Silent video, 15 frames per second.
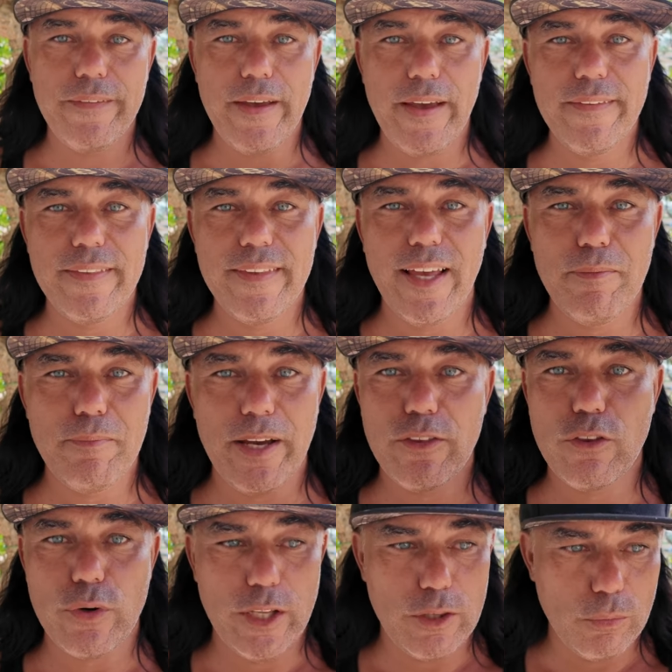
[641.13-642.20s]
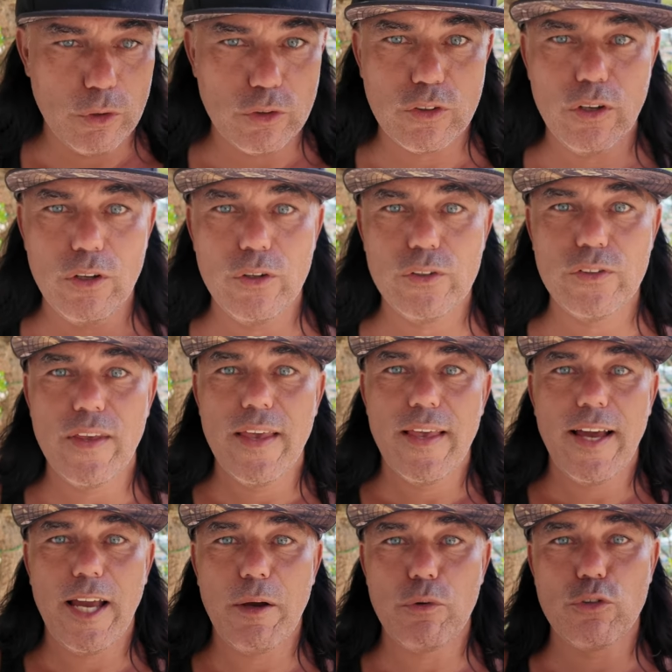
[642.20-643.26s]
And then my thread was closed,
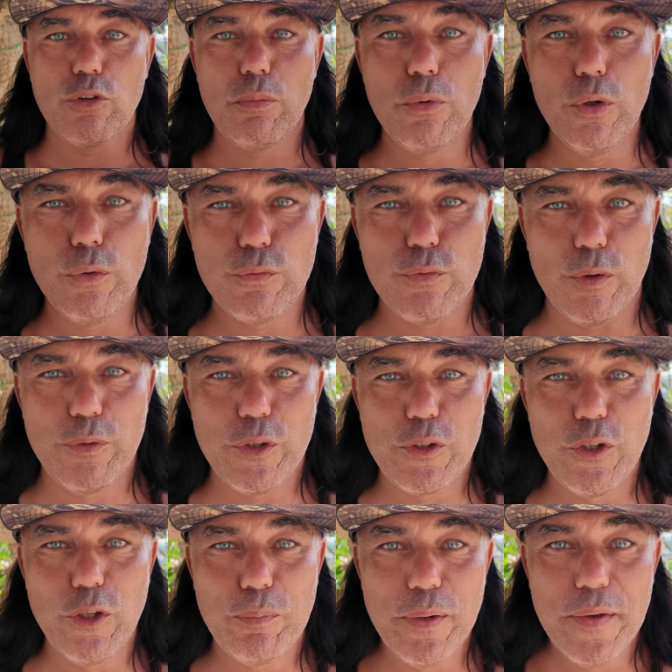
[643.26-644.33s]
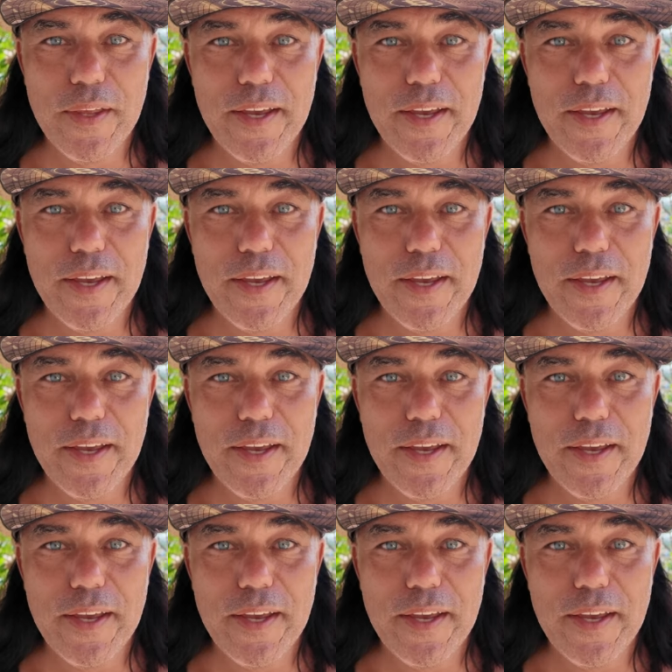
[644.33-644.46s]
I was removed from the group.